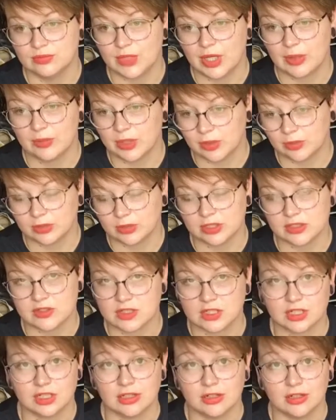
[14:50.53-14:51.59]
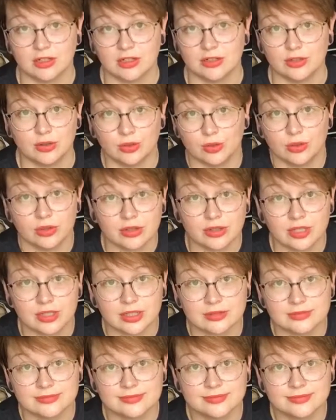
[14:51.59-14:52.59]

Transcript: I'm probably just gonna get on and order it.